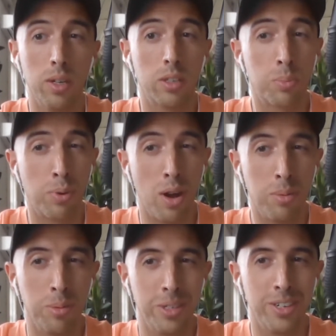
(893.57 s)
it's
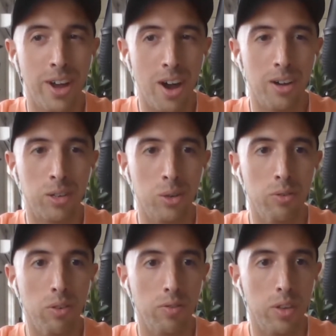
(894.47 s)
probably not a good
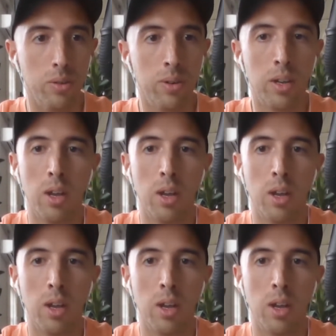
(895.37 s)
review.